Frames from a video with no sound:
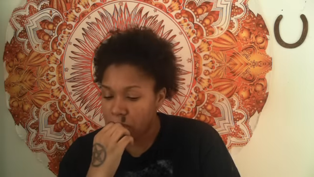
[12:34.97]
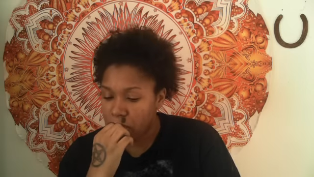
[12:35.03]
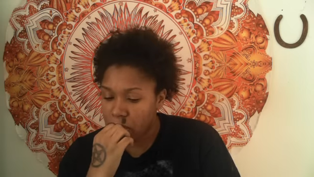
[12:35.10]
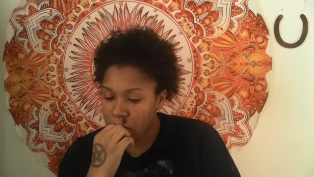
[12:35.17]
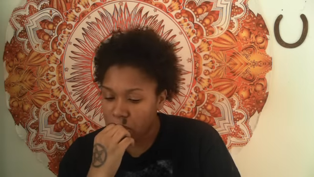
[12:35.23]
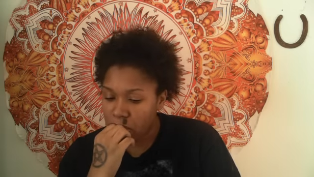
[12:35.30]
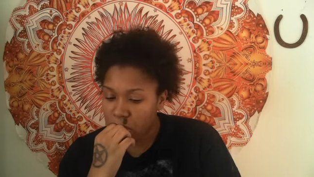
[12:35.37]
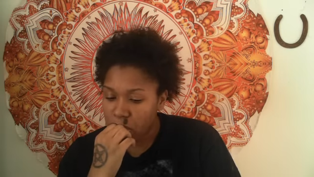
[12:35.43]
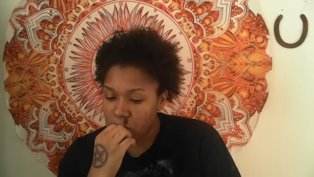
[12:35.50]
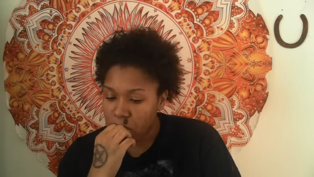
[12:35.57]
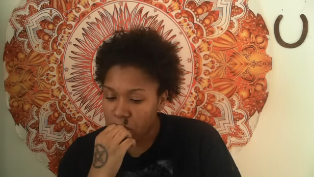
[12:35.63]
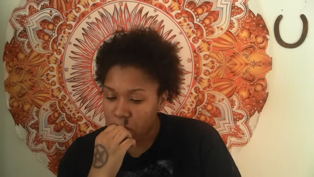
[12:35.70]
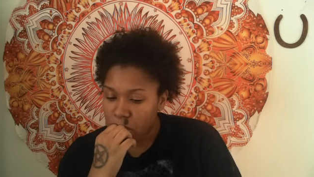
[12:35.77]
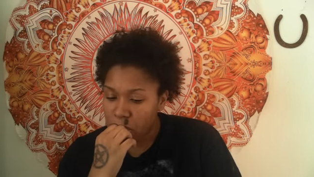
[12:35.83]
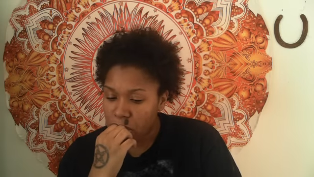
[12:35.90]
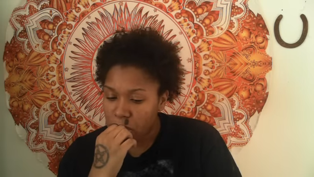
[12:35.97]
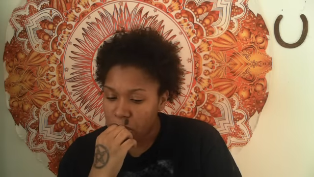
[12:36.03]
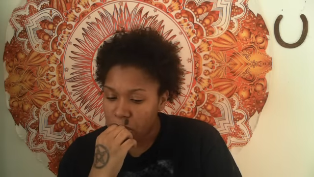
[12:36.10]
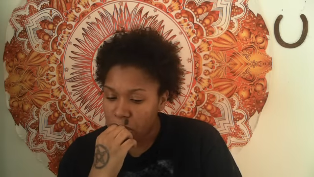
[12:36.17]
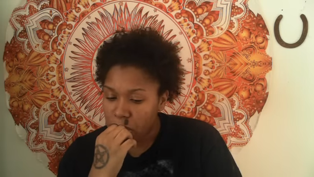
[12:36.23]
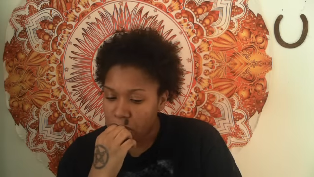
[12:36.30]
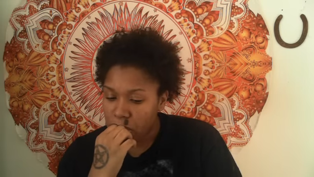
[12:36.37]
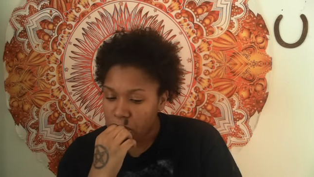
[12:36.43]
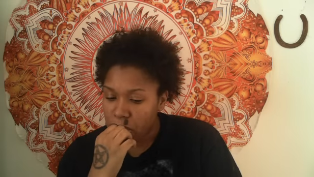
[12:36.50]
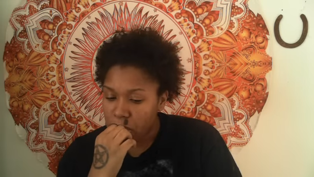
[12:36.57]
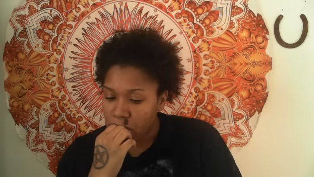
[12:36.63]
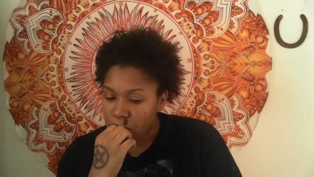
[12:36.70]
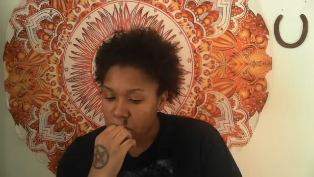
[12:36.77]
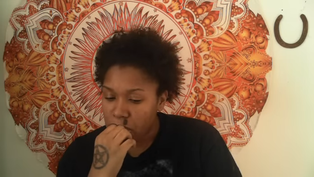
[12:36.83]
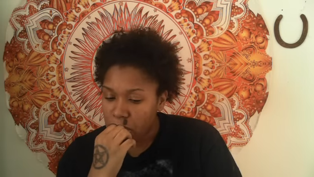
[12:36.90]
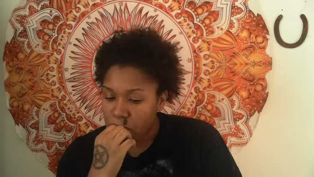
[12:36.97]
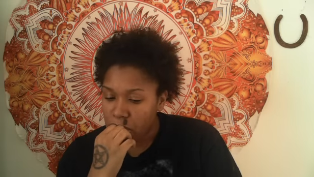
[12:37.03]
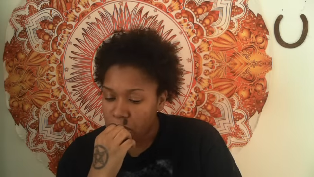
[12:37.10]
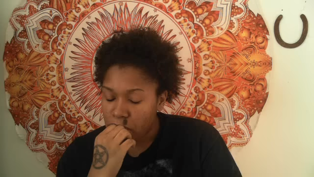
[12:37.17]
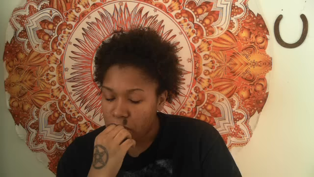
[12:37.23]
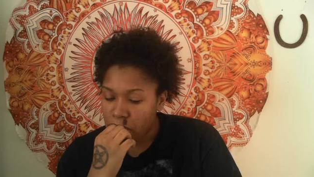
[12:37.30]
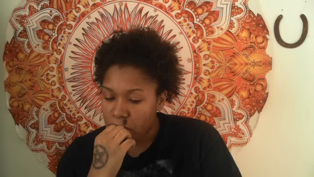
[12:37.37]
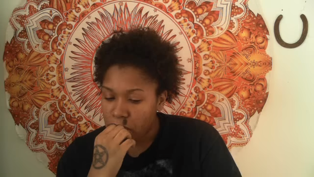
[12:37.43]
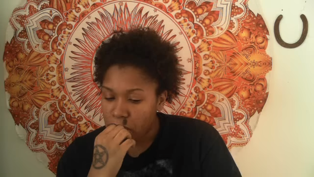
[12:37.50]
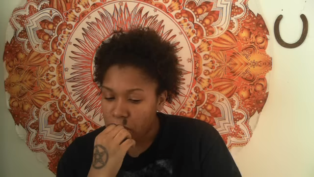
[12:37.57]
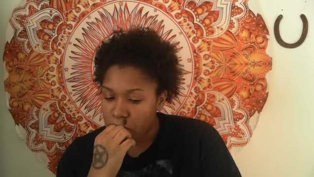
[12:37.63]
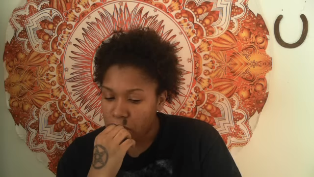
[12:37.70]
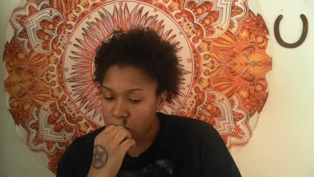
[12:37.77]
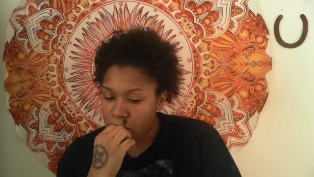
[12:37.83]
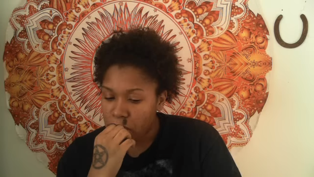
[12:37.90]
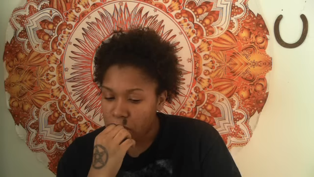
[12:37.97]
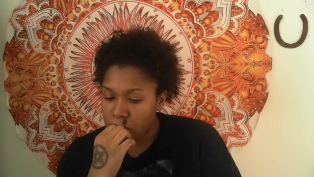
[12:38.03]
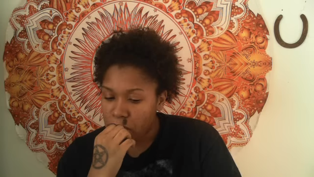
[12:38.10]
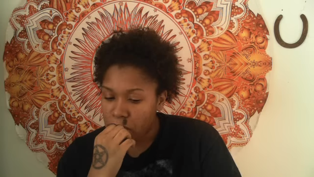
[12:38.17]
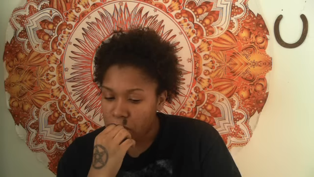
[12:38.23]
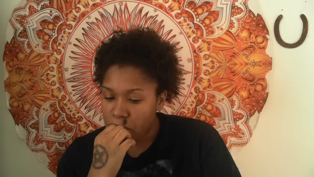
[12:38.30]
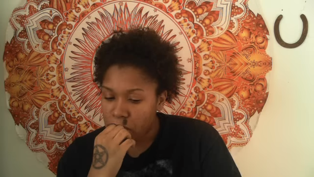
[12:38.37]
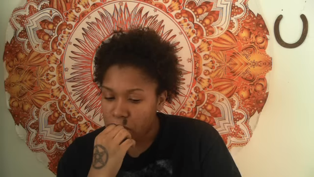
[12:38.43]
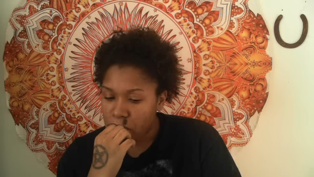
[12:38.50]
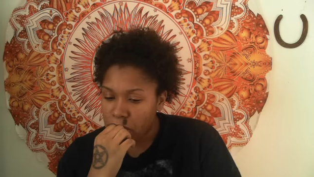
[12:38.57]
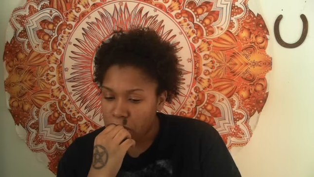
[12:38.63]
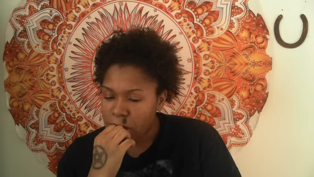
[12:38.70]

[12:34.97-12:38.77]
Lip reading: [no speech]